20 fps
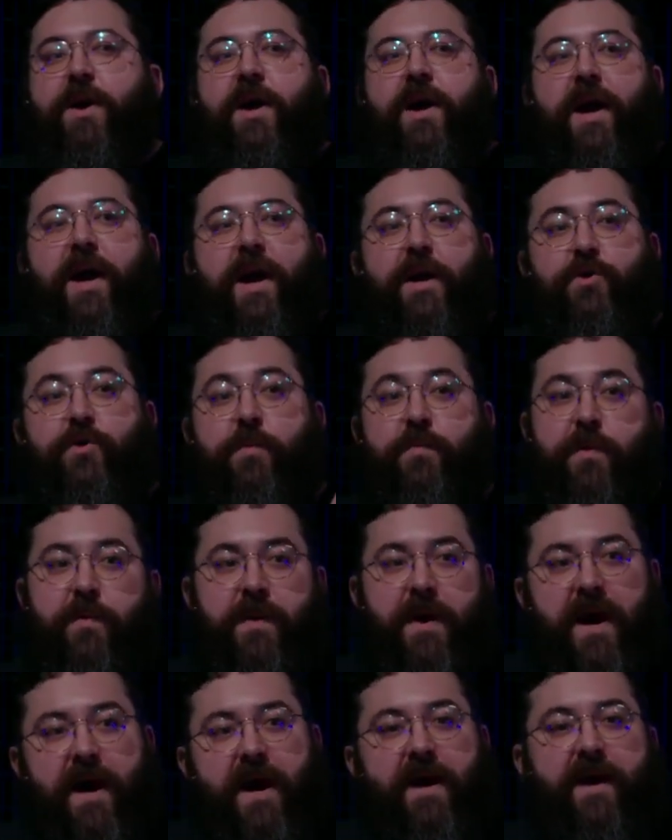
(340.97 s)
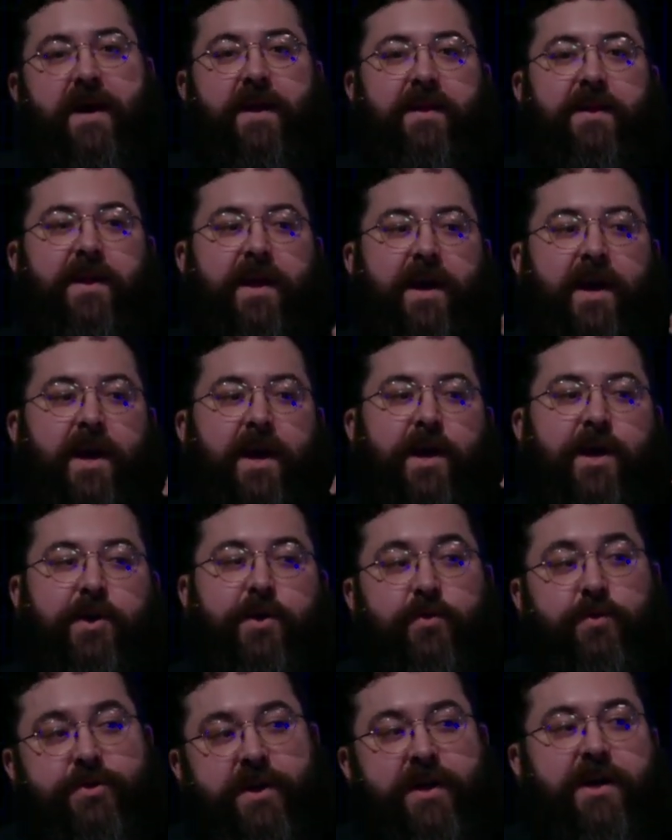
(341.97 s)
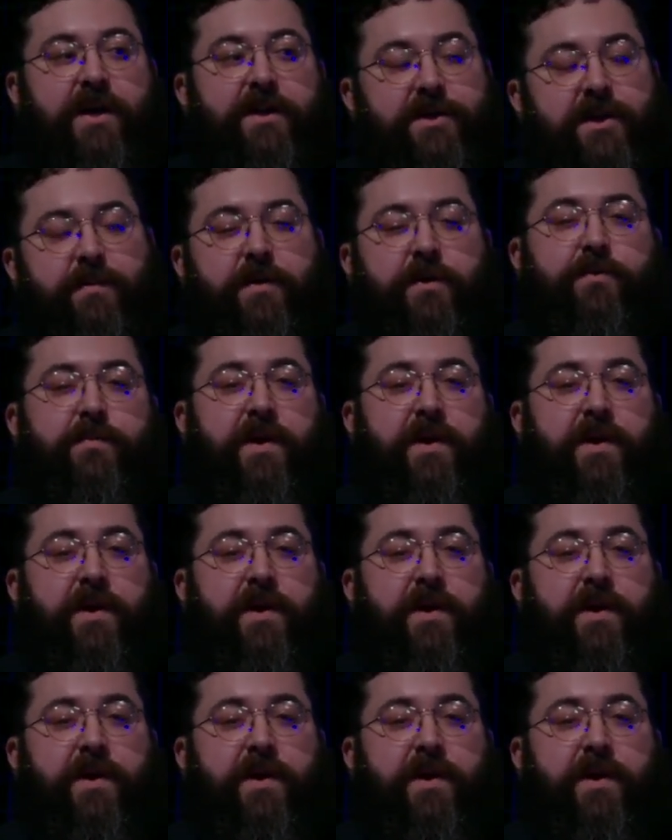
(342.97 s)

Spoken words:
to provide user attribute